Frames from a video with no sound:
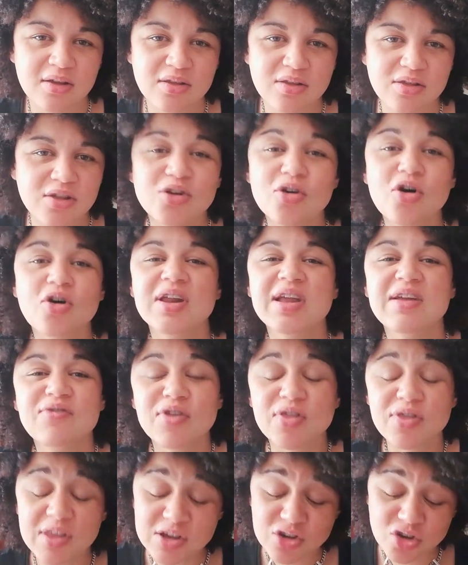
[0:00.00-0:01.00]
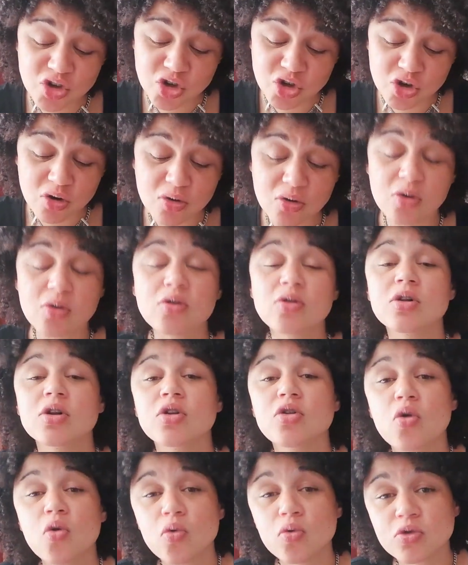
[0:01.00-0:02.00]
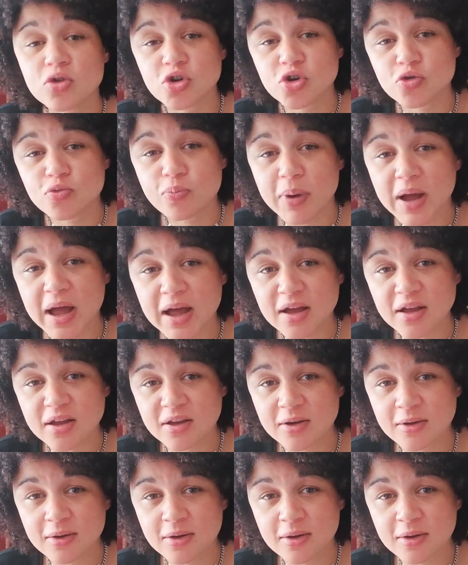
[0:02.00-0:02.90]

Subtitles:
that not even this jungle could hold you back.